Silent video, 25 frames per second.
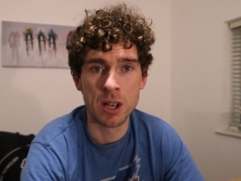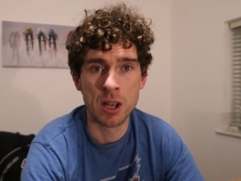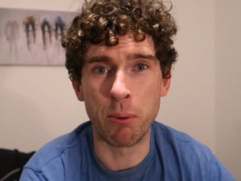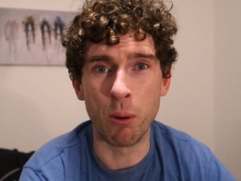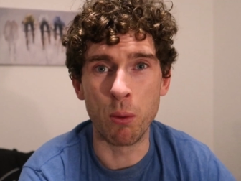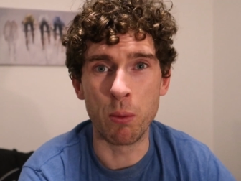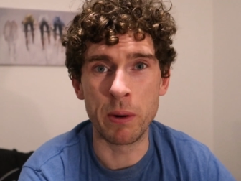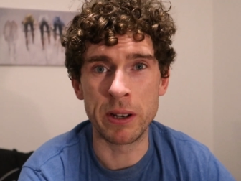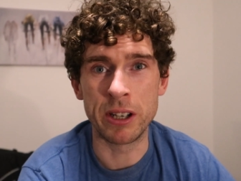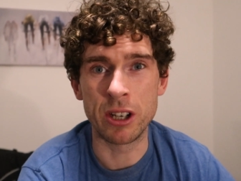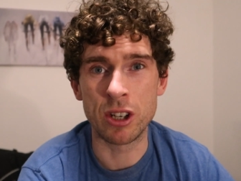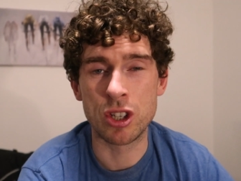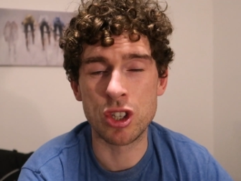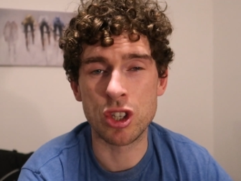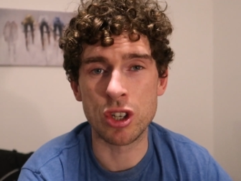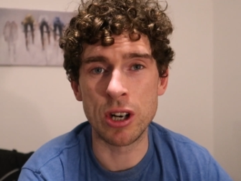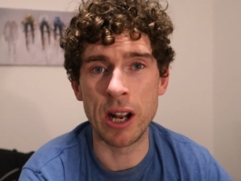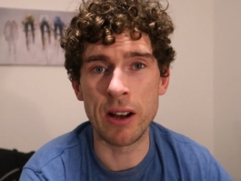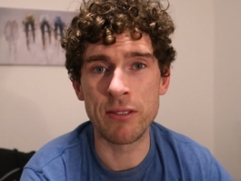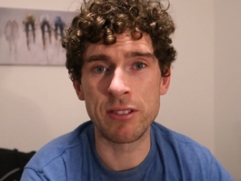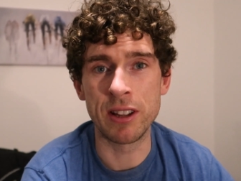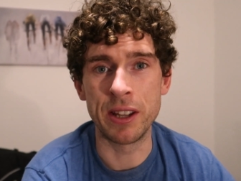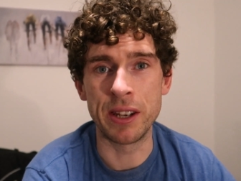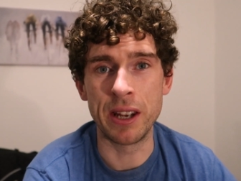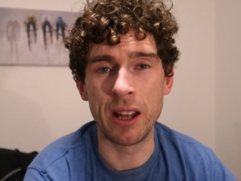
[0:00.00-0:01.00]
But when you're
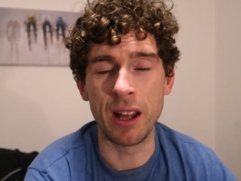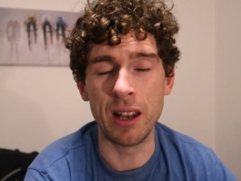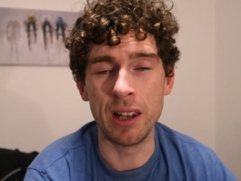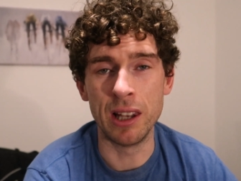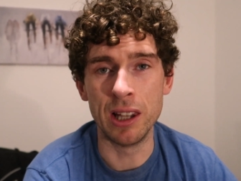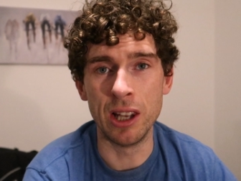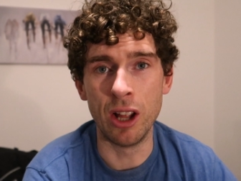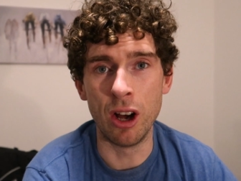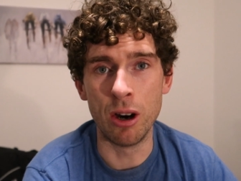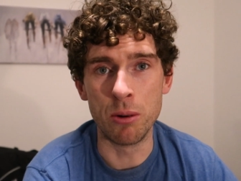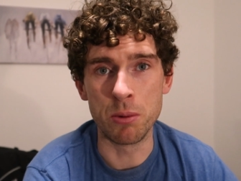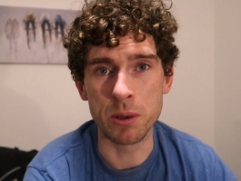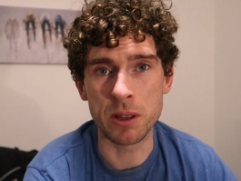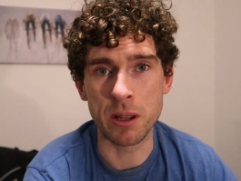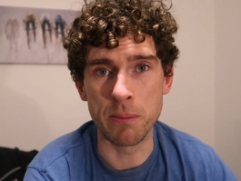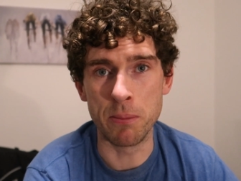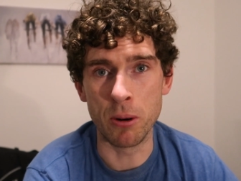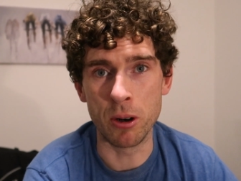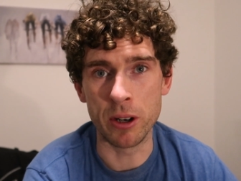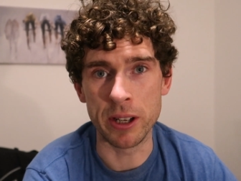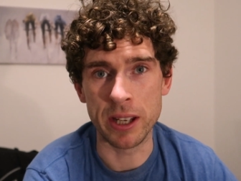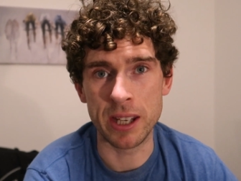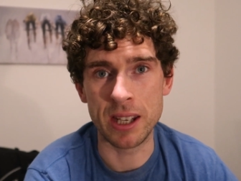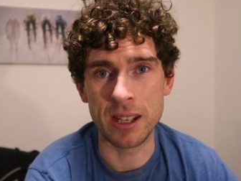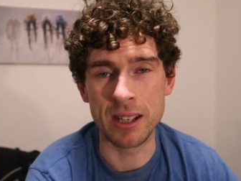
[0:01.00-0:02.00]
traveling a lot with the
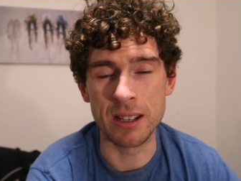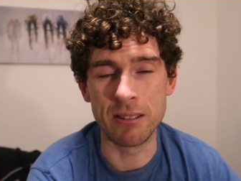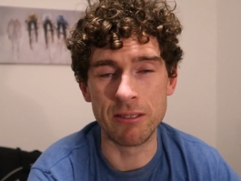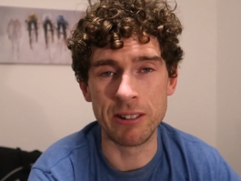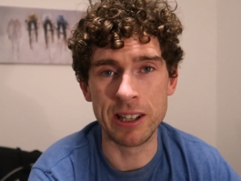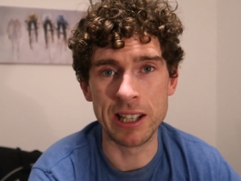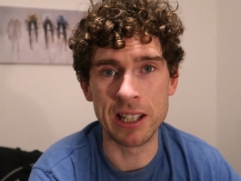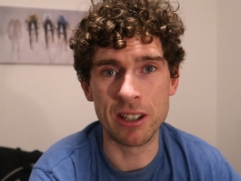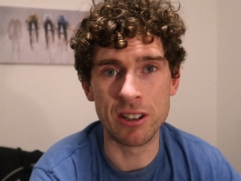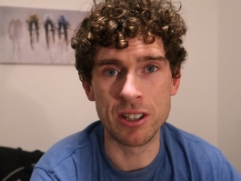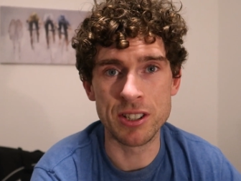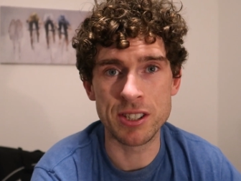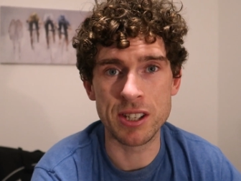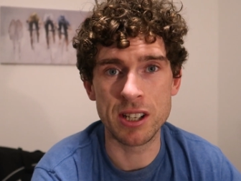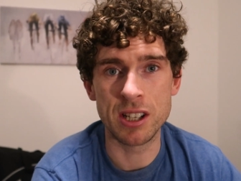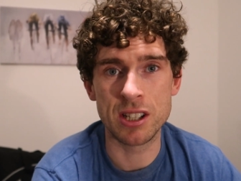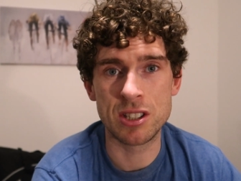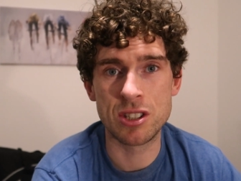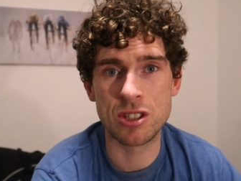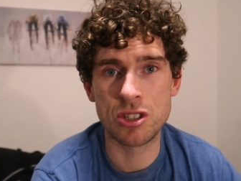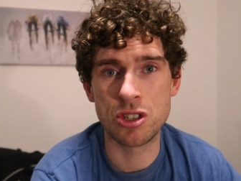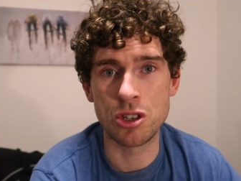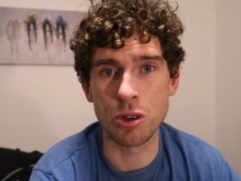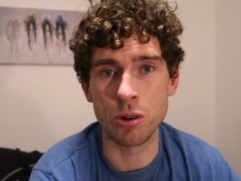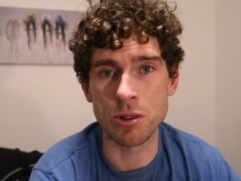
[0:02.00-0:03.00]
bike, you realize
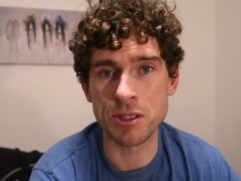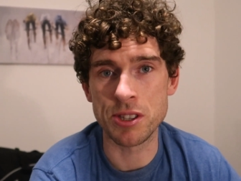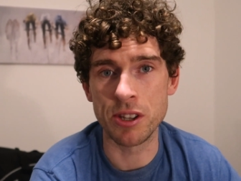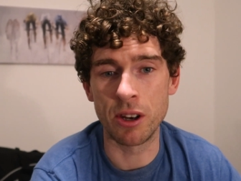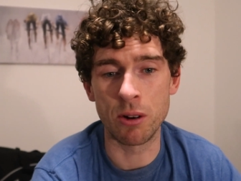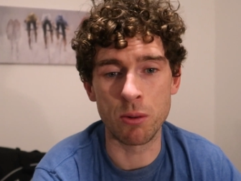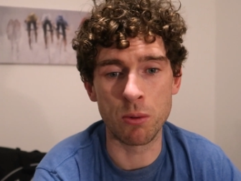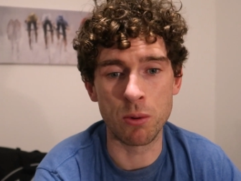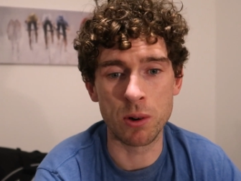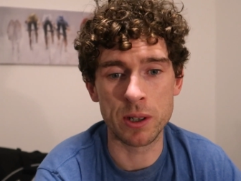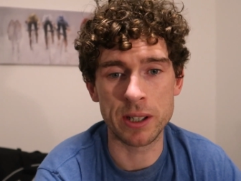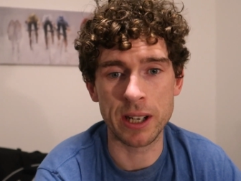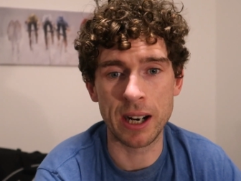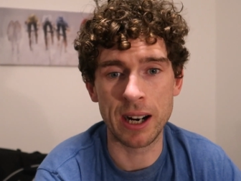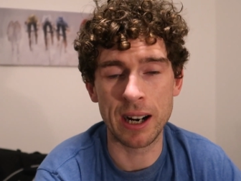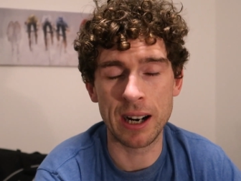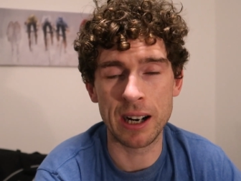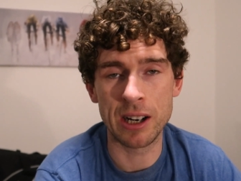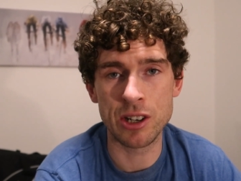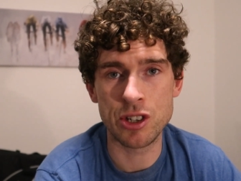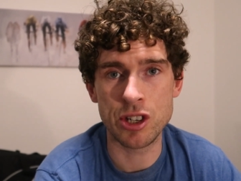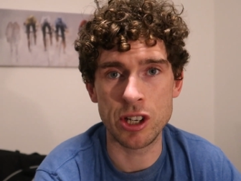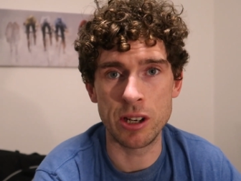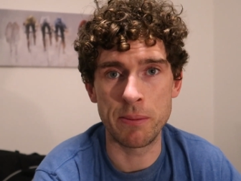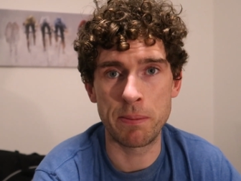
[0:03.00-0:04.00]
it's just not worth the
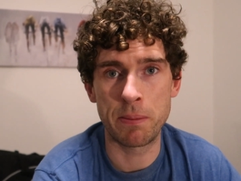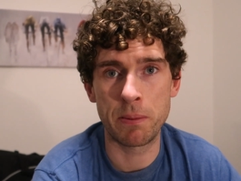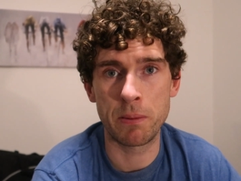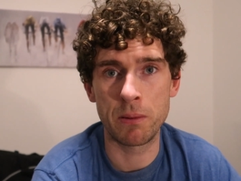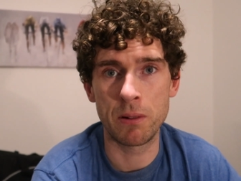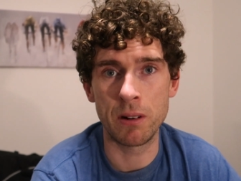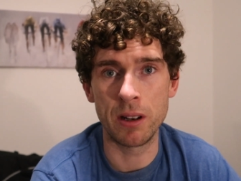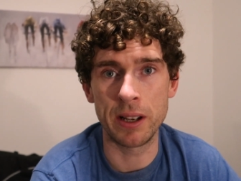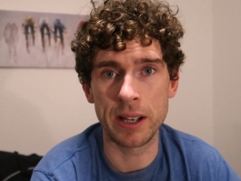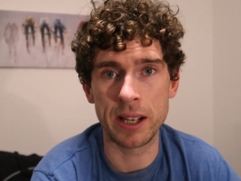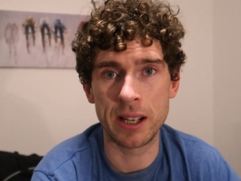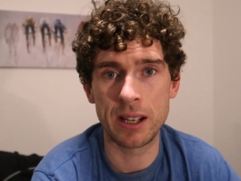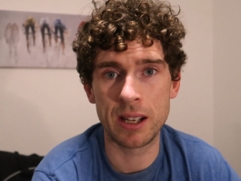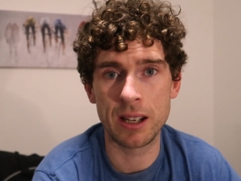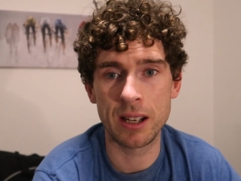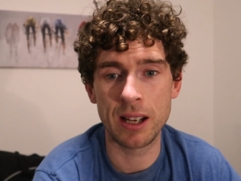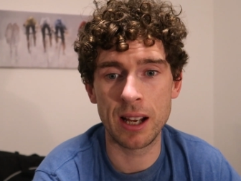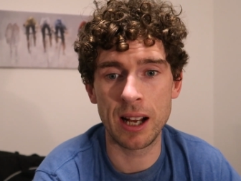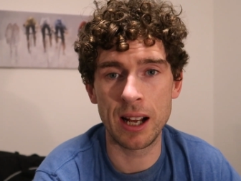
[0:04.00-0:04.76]
hardship. Like